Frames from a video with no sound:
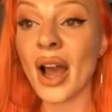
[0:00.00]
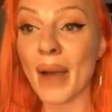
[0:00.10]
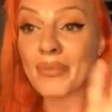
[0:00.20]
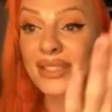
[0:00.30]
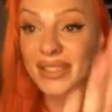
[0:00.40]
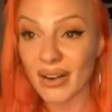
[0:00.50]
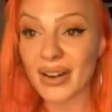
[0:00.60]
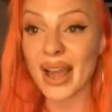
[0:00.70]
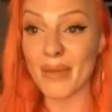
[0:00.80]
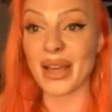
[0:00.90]
I'm
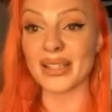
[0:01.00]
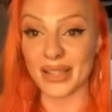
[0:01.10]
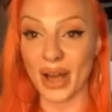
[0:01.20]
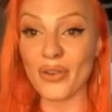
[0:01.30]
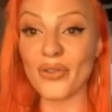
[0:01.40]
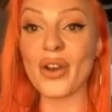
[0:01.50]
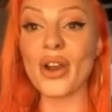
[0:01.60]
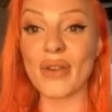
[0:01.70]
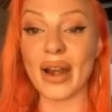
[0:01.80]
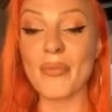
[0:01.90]
staring at myself,
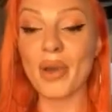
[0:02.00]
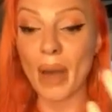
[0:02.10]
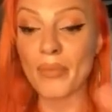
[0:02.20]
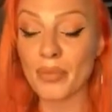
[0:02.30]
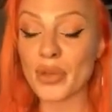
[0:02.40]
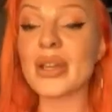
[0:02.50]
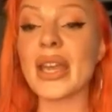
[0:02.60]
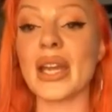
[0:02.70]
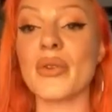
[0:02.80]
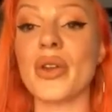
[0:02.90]
right? I'm
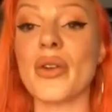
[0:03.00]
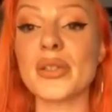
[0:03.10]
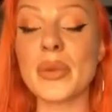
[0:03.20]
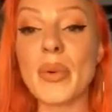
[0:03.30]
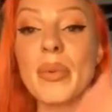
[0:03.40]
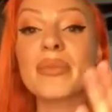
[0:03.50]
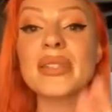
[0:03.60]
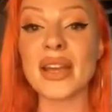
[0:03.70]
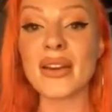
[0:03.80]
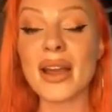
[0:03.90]
communicating with all these people, but I'm
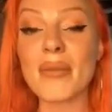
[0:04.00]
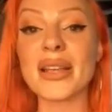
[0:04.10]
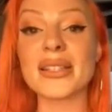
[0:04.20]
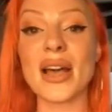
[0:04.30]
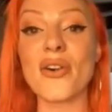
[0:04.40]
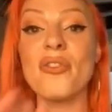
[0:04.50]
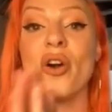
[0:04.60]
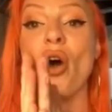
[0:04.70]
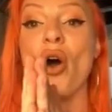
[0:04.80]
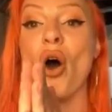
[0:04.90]
staring at myself
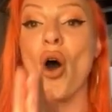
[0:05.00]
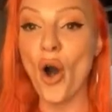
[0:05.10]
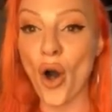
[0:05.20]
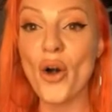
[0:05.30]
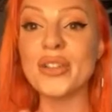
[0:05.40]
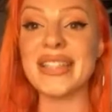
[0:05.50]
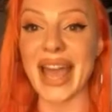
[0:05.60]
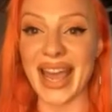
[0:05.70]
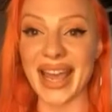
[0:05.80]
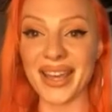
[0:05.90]
all
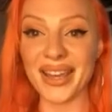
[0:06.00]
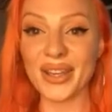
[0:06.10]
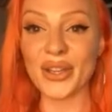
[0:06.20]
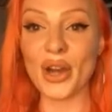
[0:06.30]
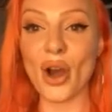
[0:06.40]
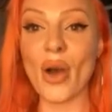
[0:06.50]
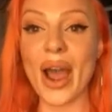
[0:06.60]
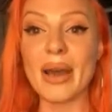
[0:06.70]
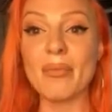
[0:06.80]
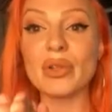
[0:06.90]
day, and
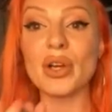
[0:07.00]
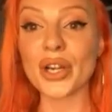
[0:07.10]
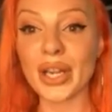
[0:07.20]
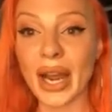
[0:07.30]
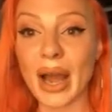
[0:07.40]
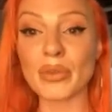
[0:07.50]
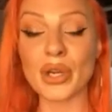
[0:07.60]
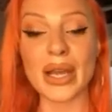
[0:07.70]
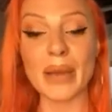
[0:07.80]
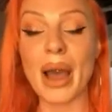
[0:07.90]
I'm learning
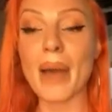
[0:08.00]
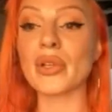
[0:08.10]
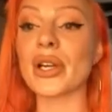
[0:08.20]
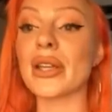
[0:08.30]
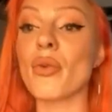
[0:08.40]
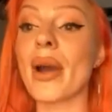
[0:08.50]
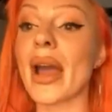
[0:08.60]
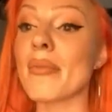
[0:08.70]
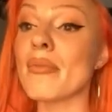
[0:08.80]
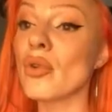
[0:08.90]
the way
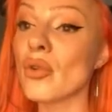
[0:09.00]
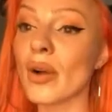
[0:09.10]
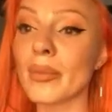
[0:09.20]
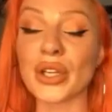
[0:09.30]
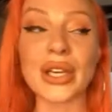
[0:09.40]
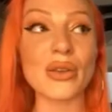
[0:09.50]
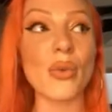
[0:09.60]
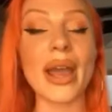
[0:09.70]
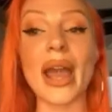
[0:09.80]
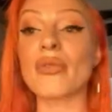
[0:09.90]
I move. I'm learning the
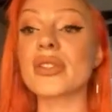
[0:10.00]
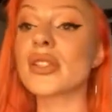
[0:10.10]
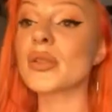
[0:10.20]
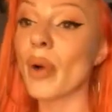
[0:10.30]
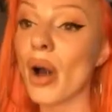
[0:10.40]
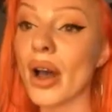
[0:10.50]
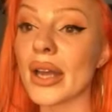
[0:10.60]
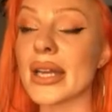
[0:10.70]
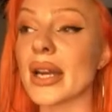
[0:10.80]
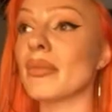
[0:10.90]
way I
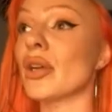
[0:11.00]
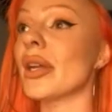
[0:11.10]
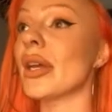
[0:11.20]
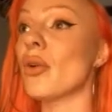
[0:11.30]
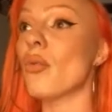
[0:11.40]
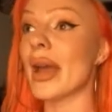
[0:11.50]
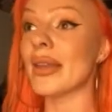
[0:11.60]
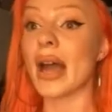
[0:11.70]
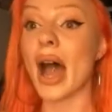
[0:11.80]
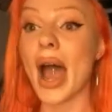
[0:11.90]
respond, and I'm learning the way
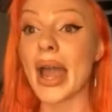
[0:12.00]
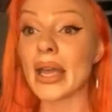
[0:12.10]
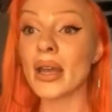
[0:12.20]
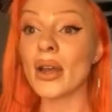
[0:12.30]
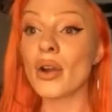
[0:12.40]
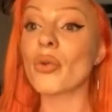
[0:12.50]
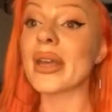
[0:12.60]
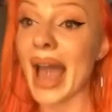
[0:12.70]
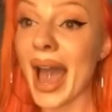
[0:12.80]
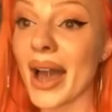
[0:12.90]
that I
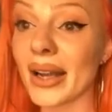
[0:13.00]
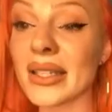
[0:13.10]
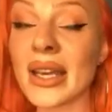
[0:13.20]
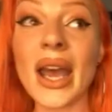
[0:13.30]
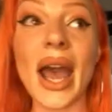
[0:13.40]
react.